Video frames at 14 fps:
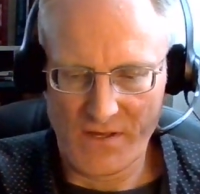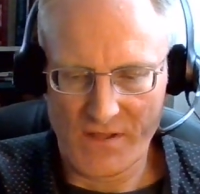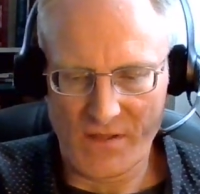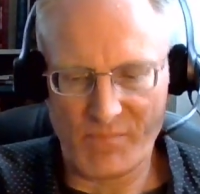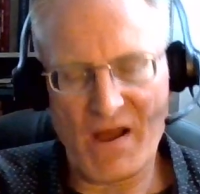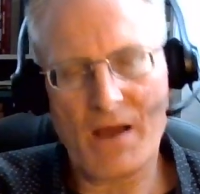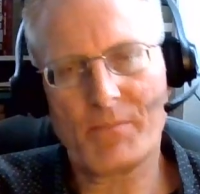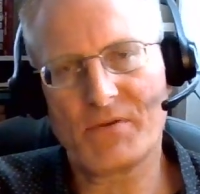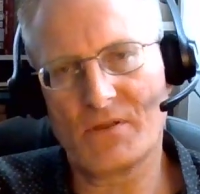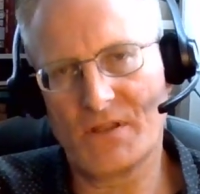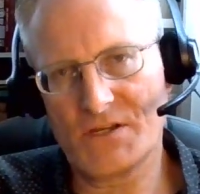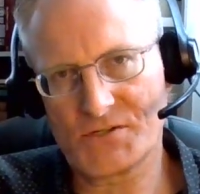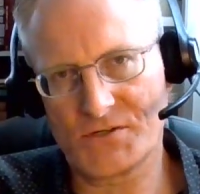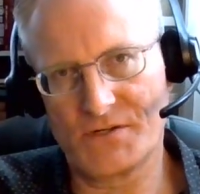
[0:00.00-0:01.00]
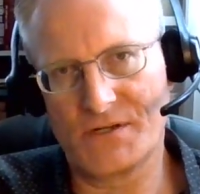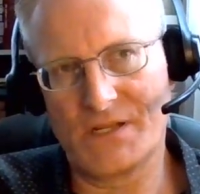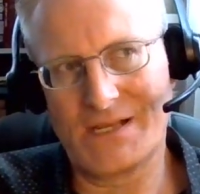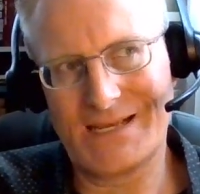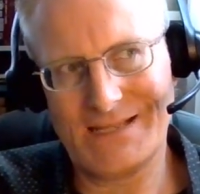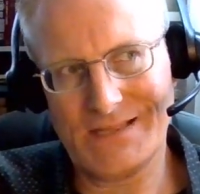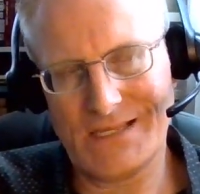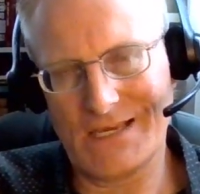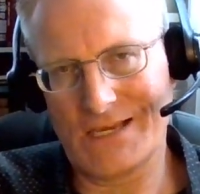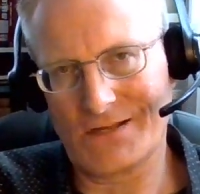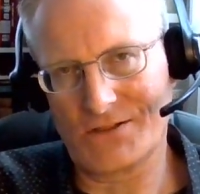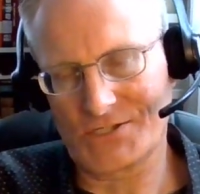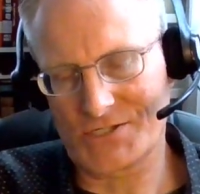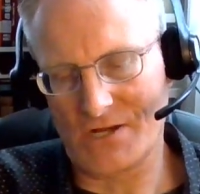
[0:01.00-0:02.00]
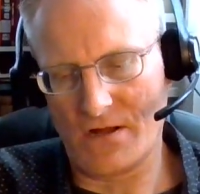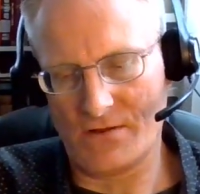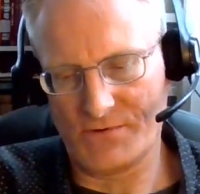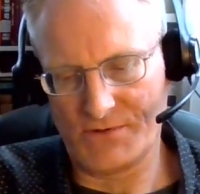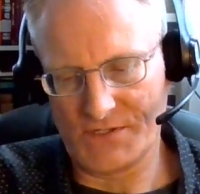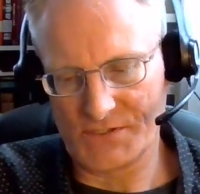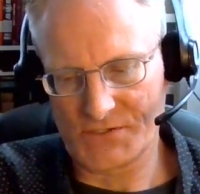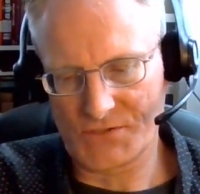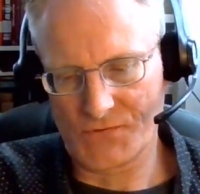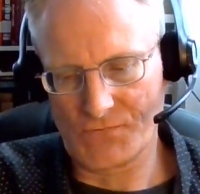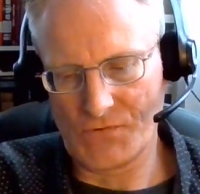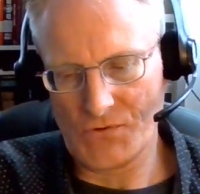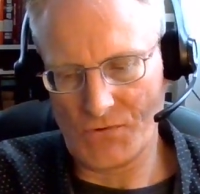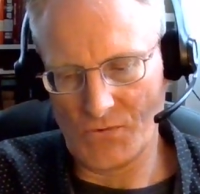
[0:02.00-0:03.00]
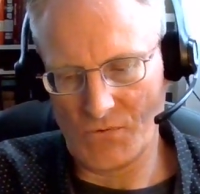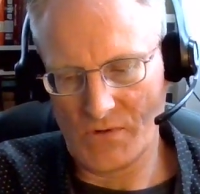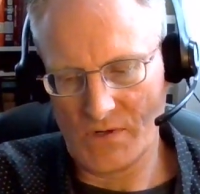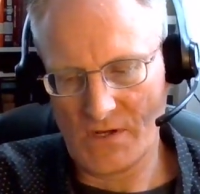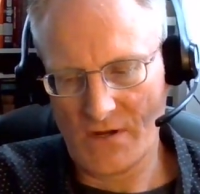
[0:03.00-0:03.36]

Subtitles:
the population in the English colonies grew